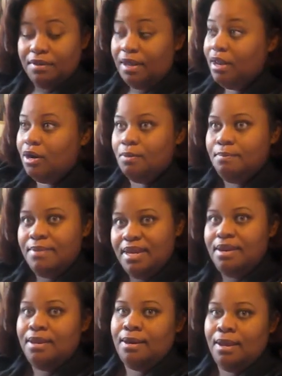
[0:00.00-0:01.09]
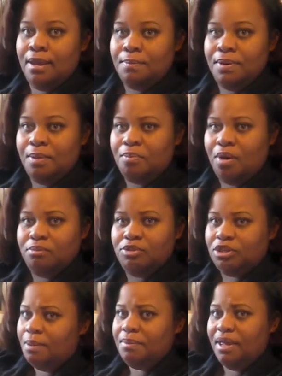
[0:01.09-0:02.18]
There ain't no meat in eggplant
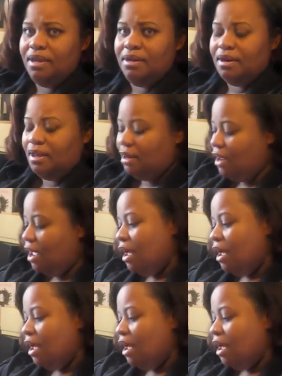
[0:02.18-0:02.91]
parmesan. I'm not eating that.